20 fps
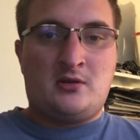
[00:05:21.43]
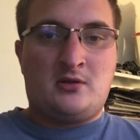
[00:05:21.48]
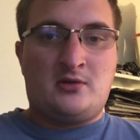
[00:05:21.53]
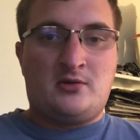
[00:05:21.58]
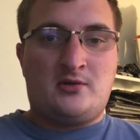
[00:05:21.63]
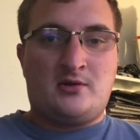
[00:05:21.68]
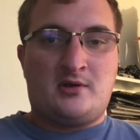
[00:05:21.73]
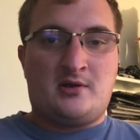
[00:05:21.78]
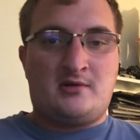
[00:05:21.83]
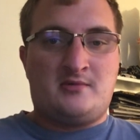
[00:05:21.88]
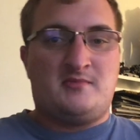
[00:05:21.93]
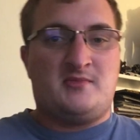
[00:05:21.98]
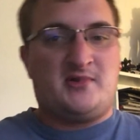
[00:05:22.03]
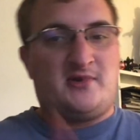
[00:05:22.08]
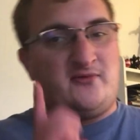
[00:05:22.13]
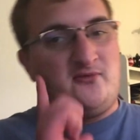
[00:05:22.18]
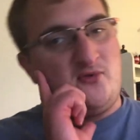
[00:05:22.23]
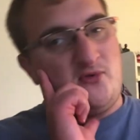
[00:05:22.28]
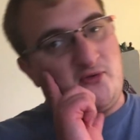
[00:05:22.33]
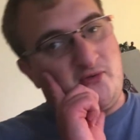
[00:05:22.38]
They're gonna make a
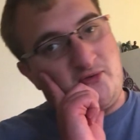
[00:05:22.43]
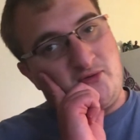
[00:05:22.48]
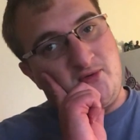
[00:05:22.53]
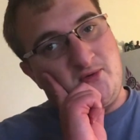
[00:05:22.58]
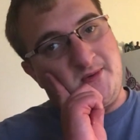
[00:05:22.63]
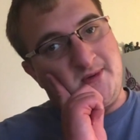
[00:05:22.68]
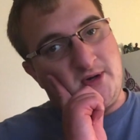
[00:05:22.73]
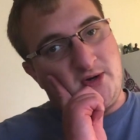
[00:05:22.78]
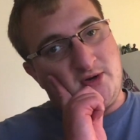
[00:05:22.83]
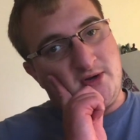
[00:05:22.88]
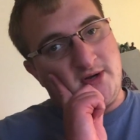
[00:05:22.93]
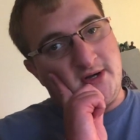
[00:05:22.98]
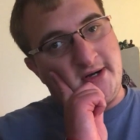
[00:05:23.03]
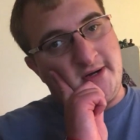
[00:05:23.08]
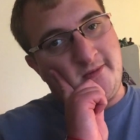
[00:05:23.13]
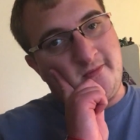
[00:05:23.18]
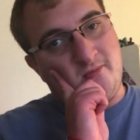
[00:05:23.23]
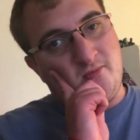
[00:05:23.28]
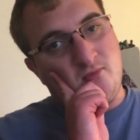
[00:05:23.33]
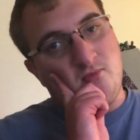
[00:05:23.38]
fourth movie, aren't they?
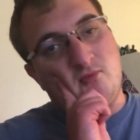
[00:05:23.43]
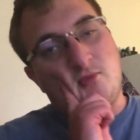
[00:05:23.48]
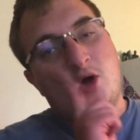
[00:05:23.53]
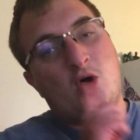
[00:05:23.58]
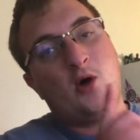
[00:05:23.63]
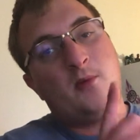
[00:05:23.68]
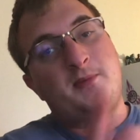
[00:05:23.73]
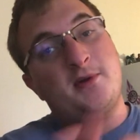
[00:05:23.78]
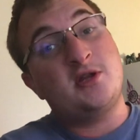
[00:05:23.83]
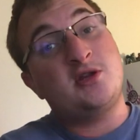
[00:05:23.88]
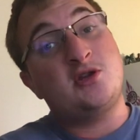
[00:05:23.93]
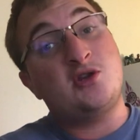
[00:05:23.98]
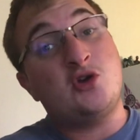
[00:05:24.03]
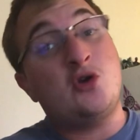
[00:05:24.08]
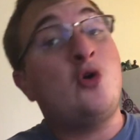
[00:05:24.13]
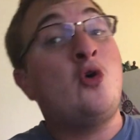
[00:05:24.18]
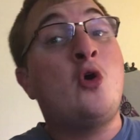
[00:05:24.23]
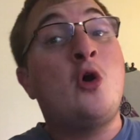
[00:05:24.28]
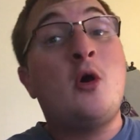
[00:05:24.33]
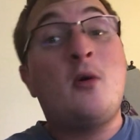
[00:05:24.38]
I hope they
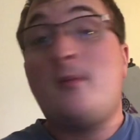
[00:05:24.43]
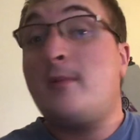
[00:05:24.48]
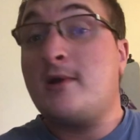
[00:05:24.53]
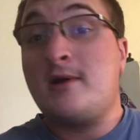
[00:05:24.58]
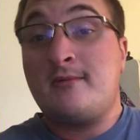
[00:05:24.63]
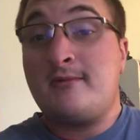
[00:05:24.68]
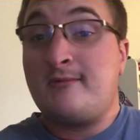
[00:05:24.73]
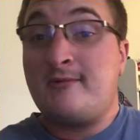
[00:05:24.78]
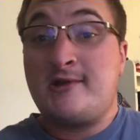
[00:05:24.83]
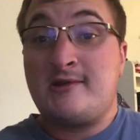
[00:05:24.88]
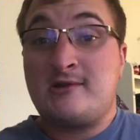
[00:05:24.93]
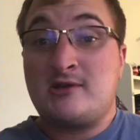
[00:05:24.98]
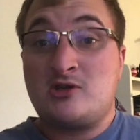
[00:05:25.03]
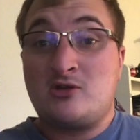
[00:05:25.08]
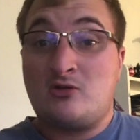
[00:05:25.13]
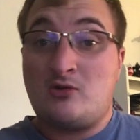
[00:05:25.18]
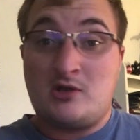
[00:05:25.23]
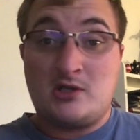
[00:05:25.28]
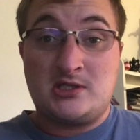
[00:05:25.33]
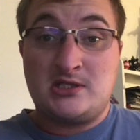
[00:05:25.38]
do. But I'm gonna
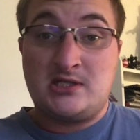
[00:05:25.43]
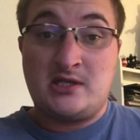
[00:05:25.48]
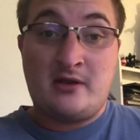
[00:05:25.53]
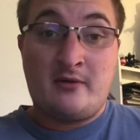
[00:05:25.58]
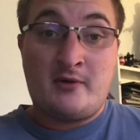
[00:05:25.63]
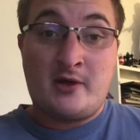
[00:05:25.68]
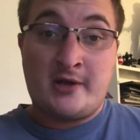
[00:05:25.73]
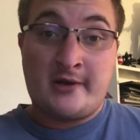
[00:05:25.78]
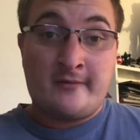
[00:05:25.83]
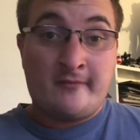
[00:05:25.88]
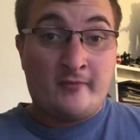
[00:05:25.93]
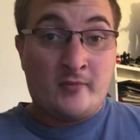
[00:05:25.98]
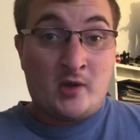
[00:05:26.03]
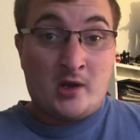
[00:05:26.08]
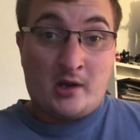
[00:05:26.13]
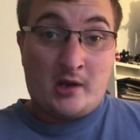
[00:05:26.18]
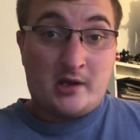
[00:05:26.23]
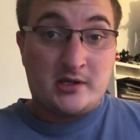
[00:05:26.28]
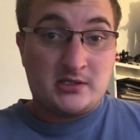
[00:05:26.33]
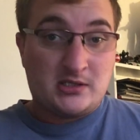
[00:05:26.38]
do a steelbook
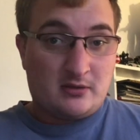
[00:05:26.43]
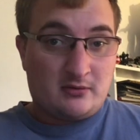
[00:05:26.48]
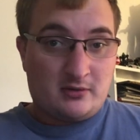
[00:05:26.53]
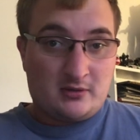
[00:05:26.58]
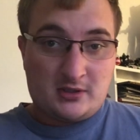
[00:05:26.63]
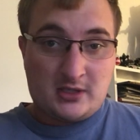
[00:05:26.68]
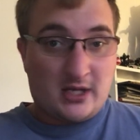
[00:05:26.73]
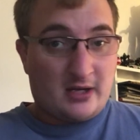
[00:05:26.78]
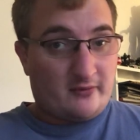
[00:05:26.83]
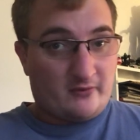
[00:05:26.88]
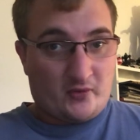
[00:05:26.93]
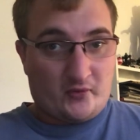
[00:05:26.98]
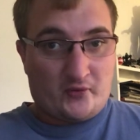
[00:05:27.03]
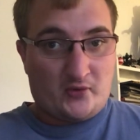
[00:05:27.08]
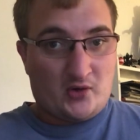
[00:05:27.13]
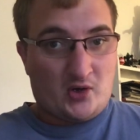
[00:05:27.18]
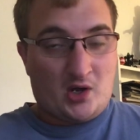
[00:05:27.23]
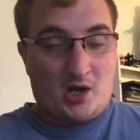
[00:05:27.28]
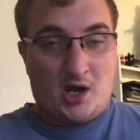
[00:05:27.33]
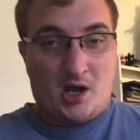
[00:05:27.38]
and something like that for
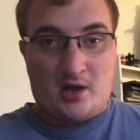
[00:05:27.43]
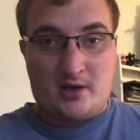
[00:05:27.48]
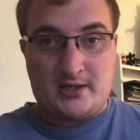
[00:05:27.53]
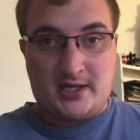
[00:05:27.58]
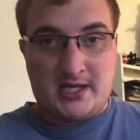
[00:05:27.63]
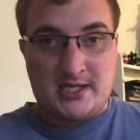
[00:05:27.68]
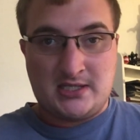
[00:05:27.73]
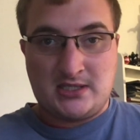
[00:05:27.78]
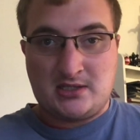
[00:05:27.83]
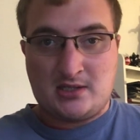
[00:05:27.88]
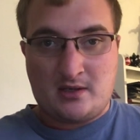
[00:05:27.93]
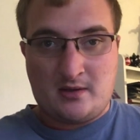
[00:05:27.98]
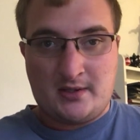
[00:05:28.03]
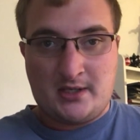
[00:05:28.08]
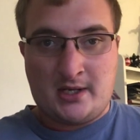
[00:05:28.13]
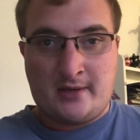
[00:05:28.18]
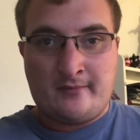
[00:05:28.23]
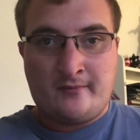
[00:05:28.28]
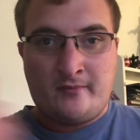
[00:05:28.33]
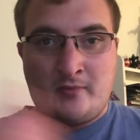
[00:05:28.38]
the holidays coming
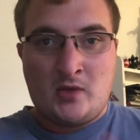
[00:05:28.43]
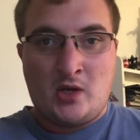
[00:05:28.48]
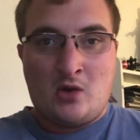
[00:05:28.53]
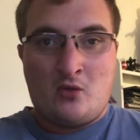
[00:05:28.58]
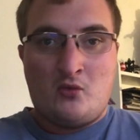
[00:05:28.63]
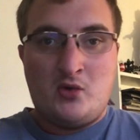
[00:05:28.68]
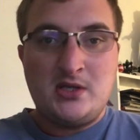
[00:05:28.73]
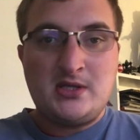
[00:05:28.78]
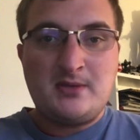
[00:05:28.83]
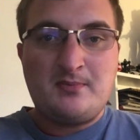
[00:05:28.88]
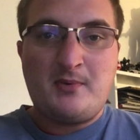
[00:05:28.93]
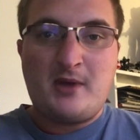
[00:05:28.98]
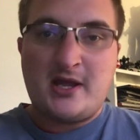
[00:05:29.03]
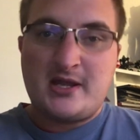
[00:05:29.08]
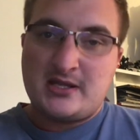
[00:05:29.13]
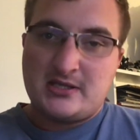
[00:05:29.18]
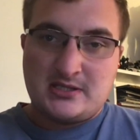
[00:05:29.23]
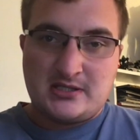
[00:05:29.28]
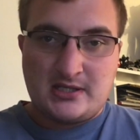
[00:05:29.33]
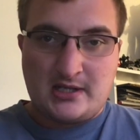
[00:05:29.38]
up. Wizard by
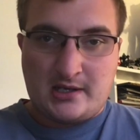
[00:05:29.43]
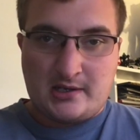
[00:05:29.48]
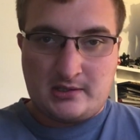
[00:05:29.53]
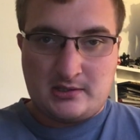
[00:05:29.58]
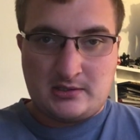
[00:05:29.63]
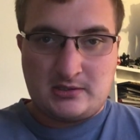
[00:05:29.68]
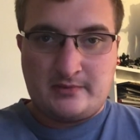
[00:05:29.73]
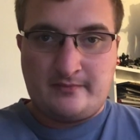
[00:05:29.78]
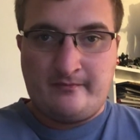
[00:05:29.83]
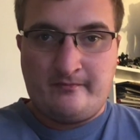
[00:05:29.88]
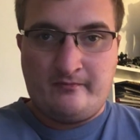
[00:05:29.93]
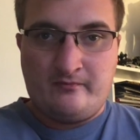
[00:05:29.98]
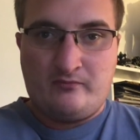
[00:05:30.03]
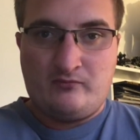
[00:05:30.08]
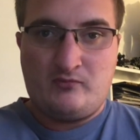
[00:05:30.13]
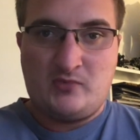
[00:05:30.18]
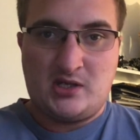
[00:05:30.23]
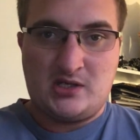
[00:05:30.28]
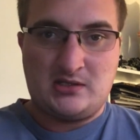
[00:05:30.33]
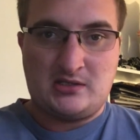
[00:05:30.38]
the Sims
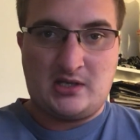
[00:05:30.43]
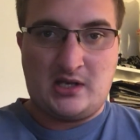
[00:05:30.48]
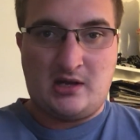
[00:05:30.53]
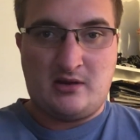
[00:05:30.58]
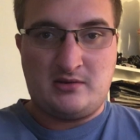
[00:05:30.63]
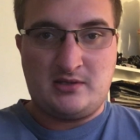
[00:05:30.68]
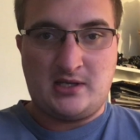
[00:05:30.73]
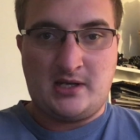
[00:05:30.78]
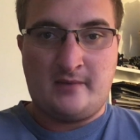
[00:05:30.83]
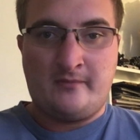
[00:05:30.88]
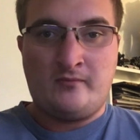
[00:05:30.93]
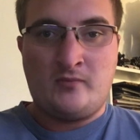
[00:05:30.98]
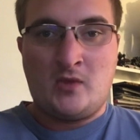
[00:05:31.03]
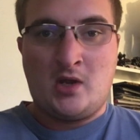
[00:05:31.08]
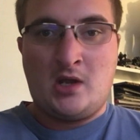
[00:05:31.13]
means everything.